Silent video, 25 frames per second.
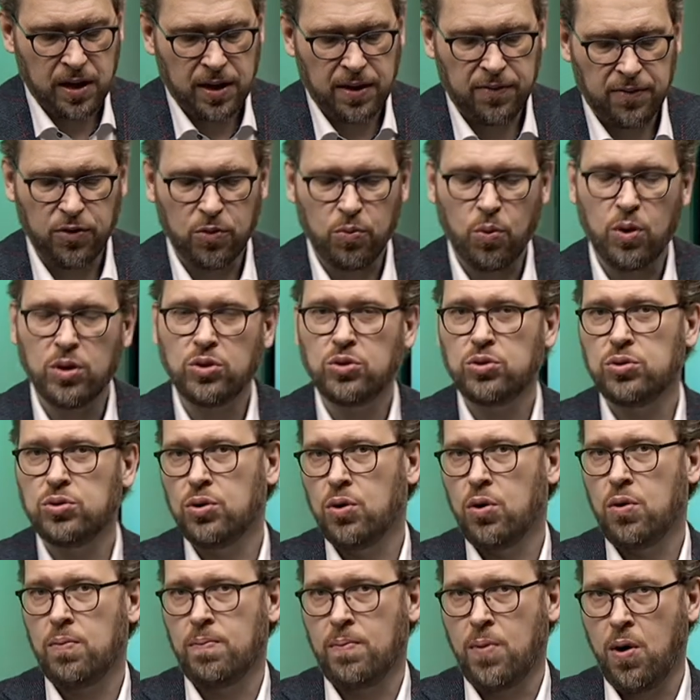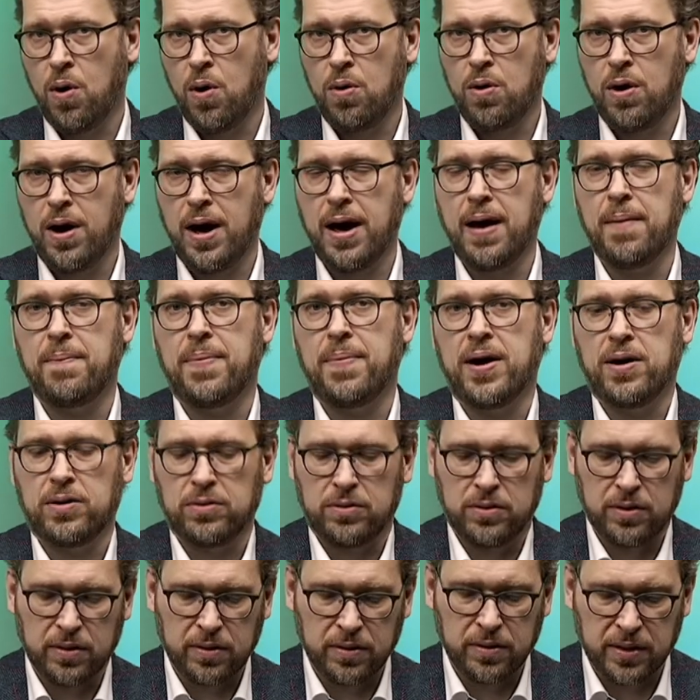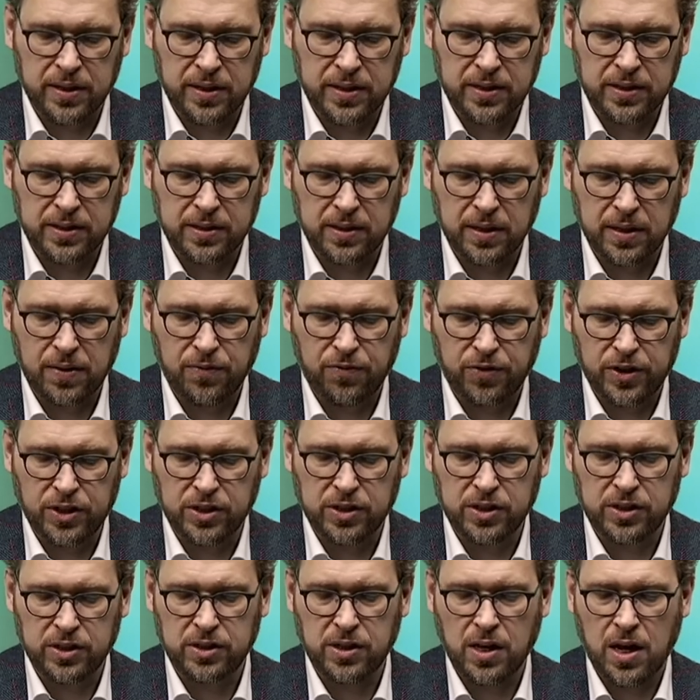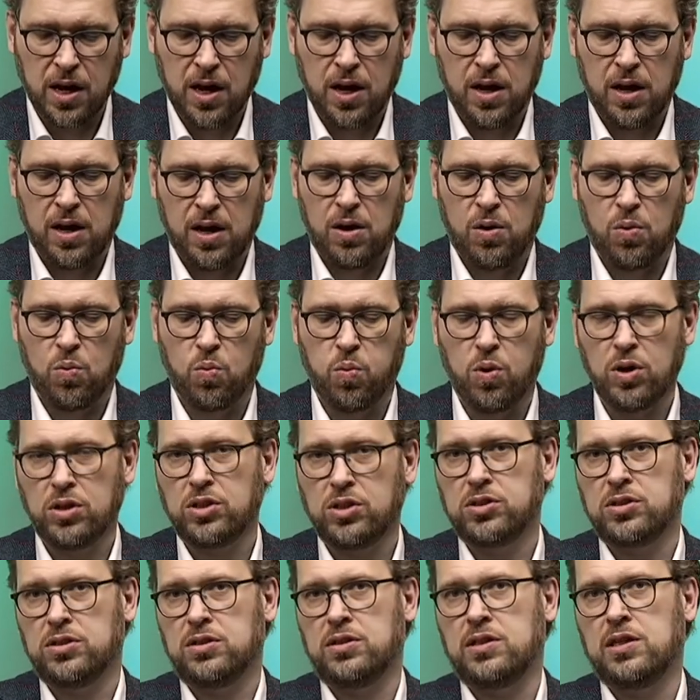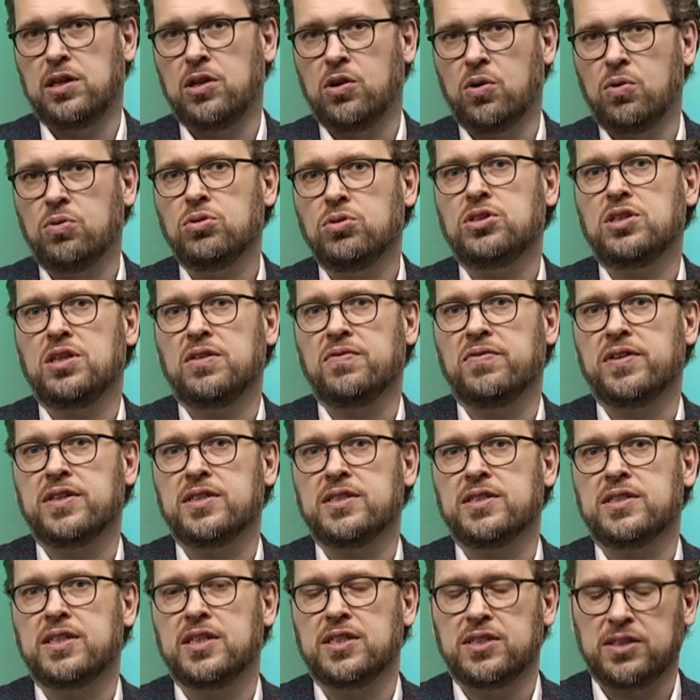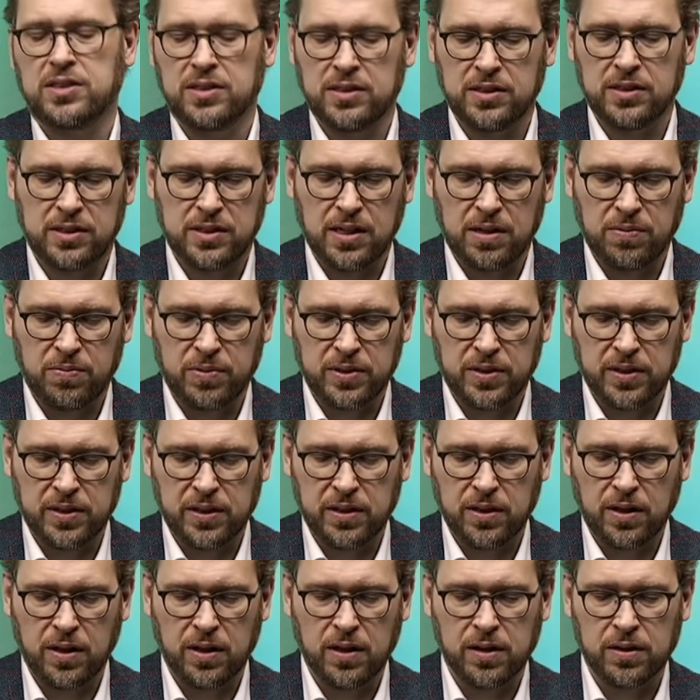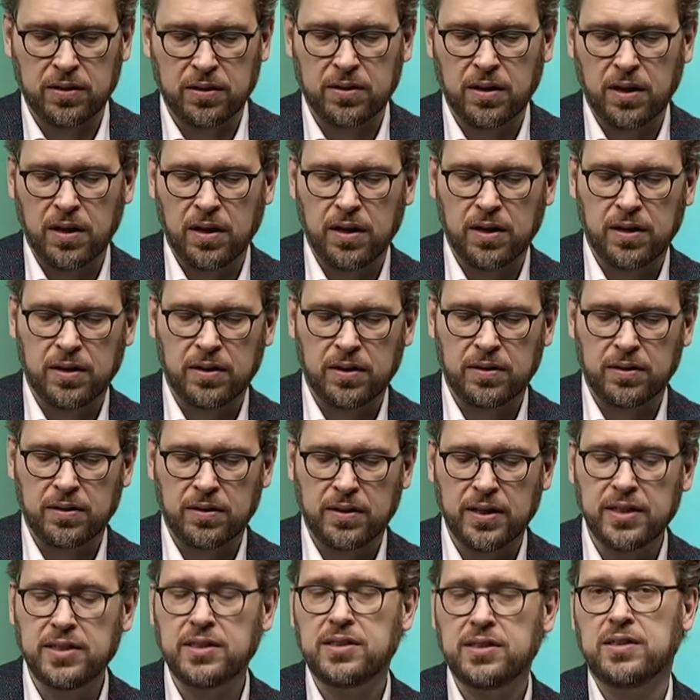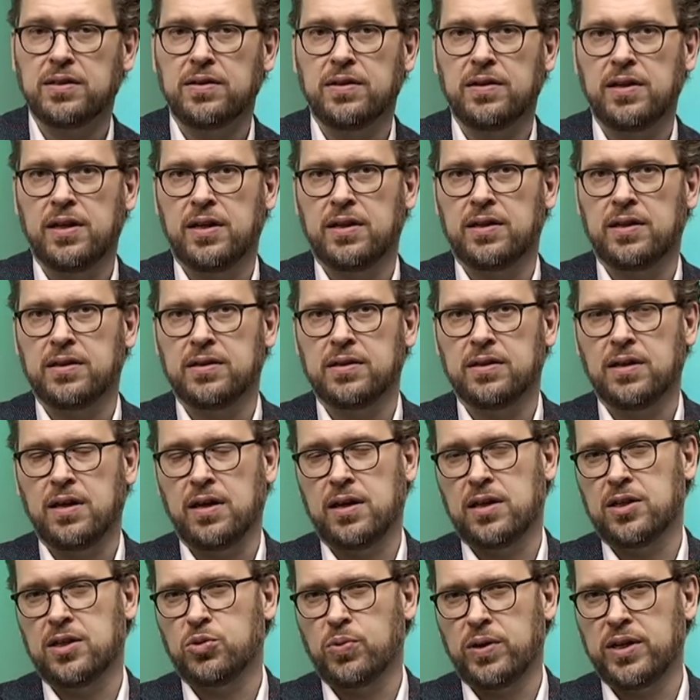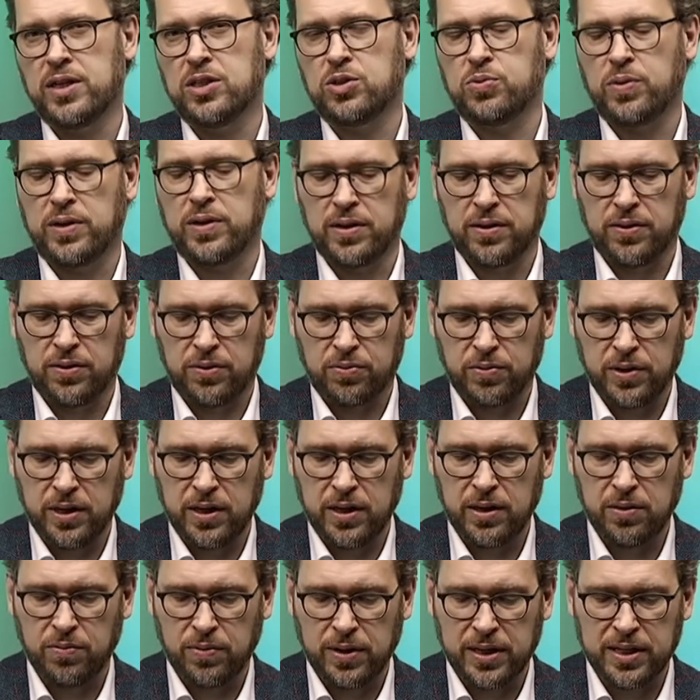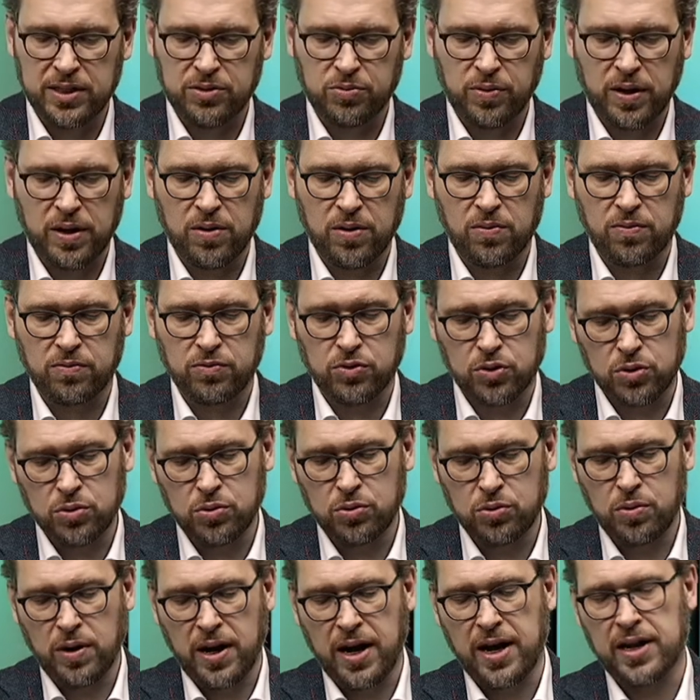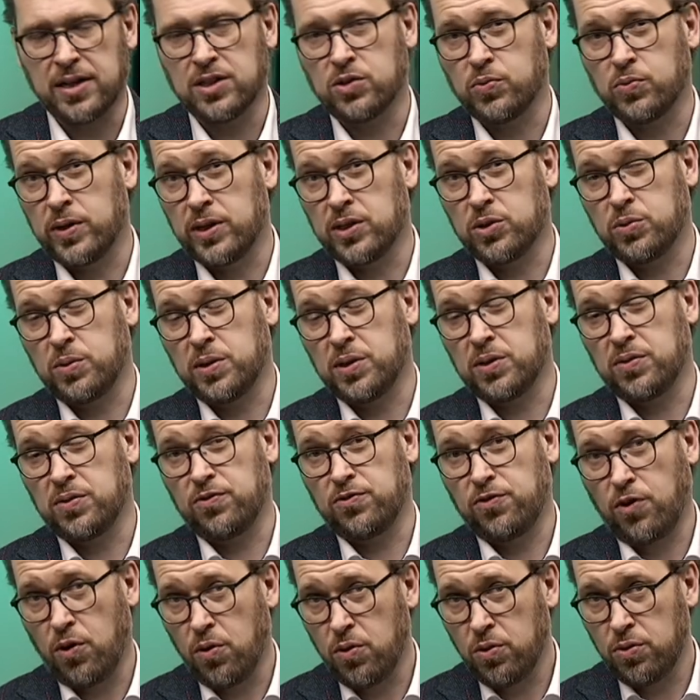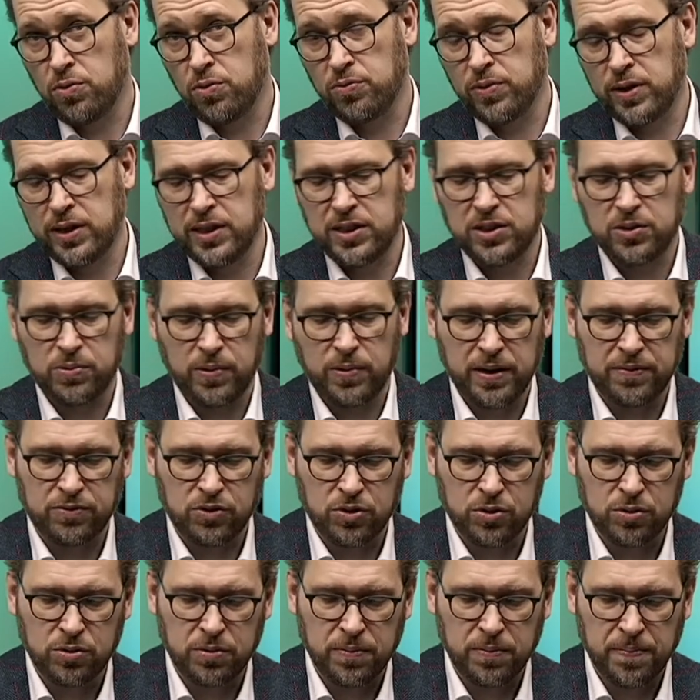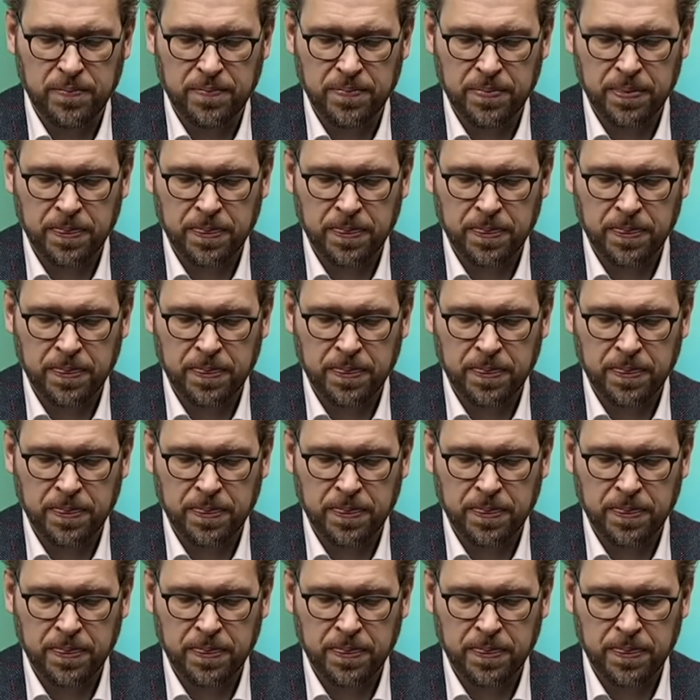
If you want to know more about these features, watch the launch event sessions that we did on this in 2023 release wave 2 and 2024 release wave 2.